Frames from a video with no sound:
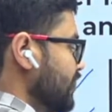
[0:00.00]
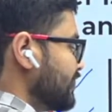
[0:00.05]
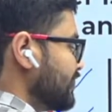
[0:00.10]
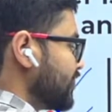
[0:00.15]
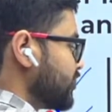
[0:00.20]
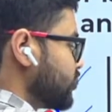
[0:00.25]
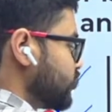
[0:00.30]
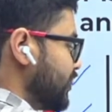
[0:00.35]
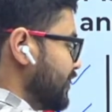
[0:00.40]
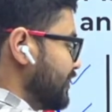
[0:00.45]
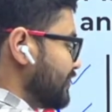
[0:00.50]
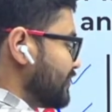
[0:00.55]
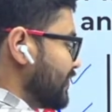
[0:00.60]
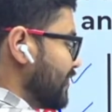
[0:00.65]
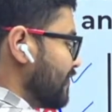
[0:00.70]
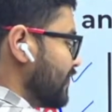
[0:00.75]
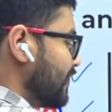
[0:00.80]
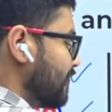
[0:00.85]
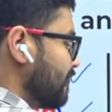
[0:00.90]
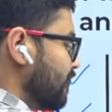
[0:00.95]
threes are
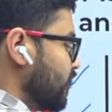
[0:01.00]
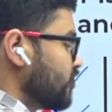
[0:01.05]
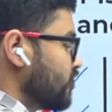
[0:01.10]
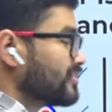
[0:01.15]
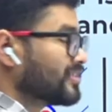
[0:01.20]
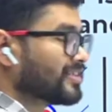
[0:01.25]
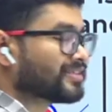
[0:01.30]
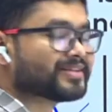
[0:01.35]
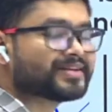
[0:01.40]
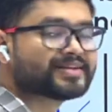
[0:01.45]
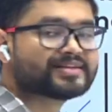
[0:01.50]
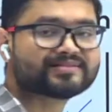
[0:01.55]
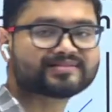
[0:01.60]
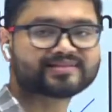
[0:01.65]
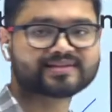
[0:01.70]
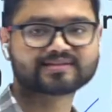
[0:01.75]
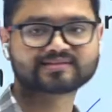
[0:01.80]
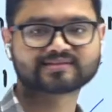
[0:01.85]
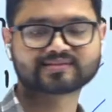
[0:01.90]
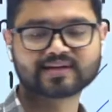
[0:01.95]
27, fours are
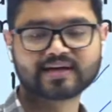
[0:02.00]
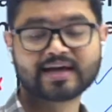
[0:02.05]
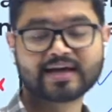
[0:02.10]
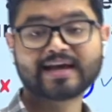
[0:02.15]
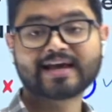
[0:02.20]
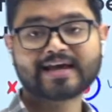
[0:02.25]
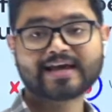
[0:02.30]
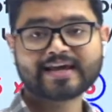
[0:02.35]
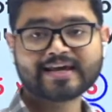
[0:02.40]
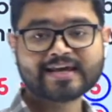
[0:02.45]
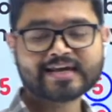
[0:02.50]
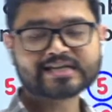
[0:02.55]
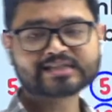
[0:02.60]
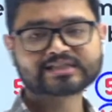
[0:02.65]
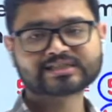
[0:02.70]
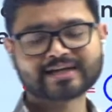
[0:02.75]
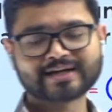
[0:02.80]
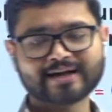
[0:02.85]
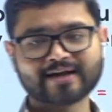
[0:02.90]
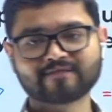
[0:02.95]
36.
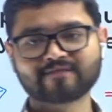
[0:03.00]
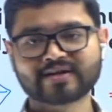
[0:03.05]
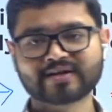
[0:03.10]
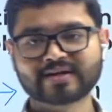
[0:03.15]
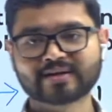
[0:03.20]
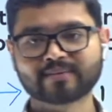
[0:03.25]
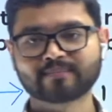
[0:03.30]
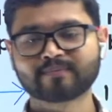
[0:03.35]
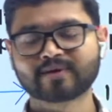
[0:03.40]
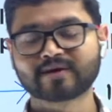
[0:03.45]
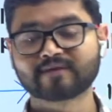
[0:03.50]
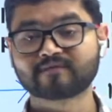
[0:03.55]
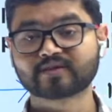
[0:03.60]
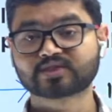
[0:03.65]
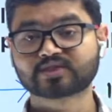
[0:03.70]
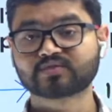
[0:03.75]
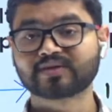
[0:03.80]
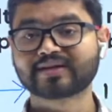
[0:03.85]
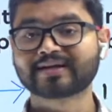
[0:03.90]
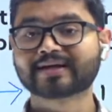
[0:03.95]
Each and every number
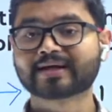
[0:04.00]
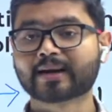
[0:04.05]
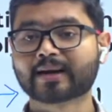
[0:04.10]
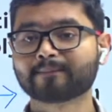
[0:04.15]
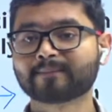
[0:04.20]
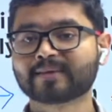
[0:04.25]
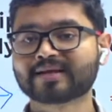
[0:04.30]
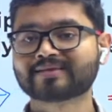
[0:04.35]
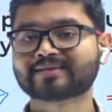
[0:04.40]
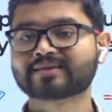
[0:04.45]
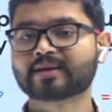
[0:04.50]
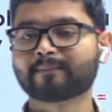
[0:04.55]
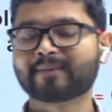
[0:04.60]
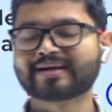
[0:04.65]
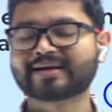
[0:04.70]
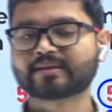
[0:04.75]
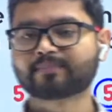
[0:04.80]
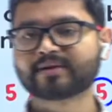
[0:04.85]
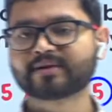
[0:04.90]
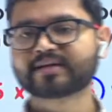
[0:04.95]
which will come in the
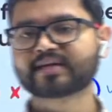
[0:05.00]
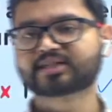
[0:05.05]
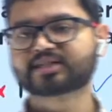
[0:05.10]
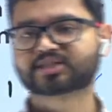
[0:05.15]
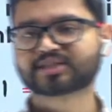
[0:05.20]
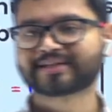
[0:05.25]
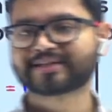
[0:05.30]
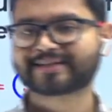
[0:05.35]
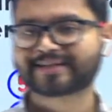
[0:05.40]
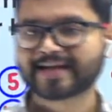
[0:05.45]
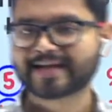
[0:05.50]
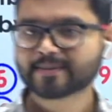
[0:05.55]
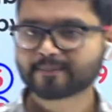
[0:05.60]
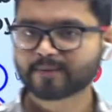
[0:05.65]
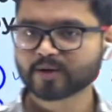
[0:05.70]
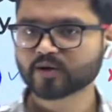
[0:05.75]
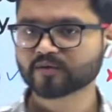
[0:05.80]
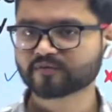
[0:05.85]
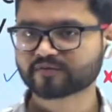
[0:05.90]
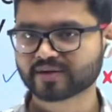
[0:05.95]
multiplication
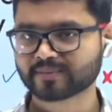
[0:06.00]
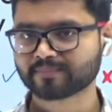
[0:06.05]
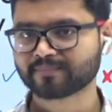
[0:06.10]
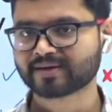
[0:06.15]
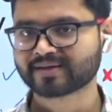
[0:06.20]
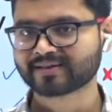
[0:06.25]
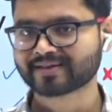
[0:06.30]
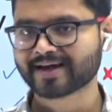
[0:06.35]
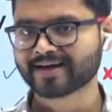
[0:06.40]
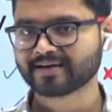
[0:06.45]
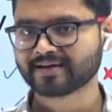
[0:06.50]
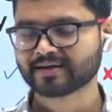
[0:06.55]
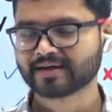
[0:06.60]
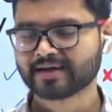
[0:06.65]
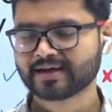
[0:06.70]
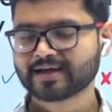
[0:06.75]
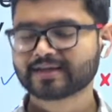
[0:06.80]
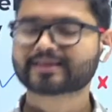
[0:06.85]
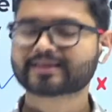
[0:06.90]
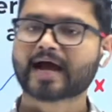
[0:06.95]
table of number nine,
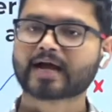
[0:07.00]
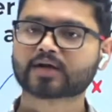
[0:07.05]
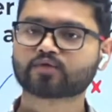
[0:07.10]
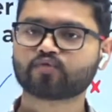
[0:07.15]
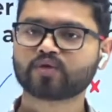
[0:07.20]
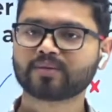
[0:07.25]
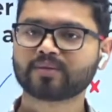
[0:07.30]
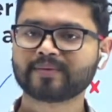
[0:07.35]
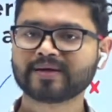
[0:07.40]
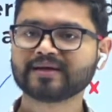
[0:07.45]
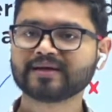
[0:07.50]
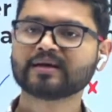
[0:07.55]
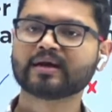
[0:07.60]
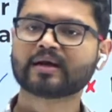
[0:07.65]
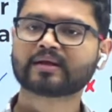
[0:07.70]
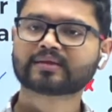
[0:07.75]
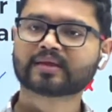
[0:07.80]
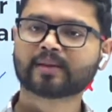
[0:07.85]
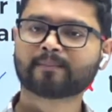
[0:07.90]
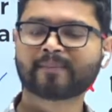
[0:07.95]
that will be
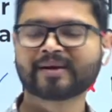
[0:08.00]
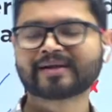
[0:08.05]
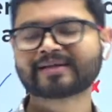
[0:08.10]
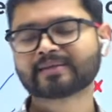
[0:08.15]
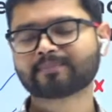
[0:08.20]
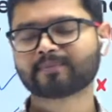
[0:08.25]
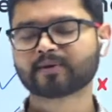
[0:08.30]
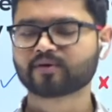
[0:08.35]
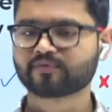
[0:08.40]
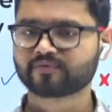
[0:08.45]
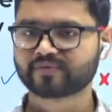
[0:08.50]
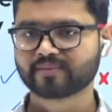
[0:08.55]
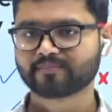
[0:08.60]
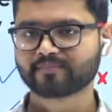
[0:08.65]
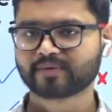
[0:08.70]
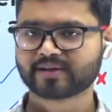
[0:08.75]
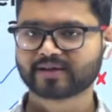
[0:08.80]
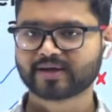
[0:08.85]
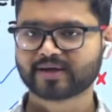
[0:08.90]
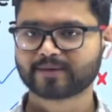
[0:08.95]
the multiple of
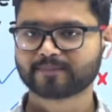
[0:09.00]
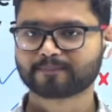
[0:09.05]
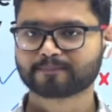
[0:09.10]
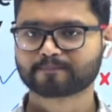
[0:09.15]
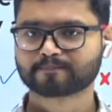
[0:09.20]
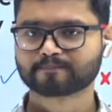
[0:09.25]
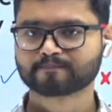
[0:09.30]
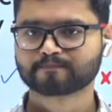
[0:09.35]
number nine.